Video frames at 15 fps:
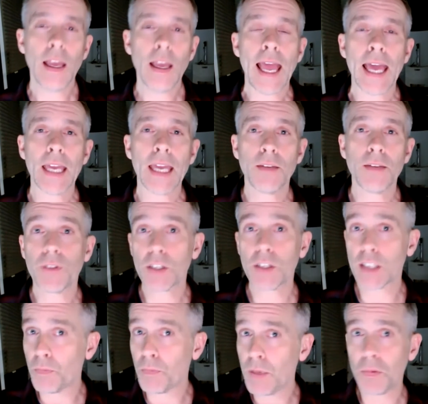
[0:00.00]
And for
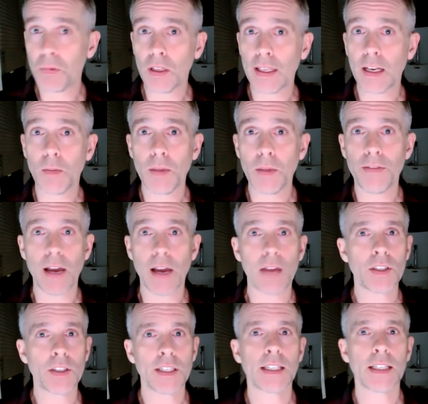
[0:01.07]
some people, it'll be 5 or
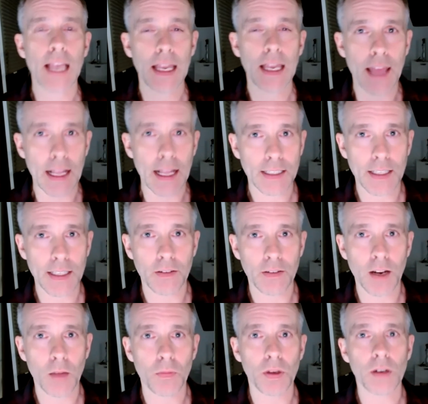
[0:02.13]
6, and that's their
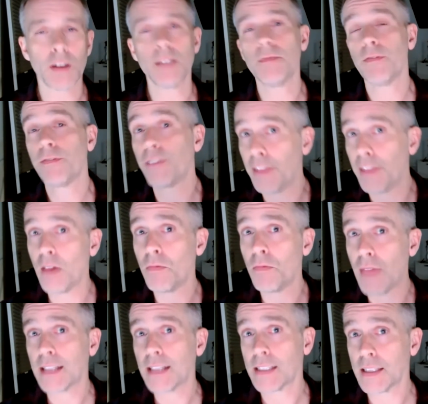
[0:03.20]
number. And for them,
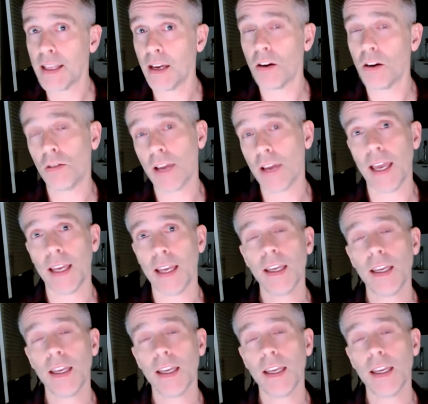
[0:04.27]
that's their okay.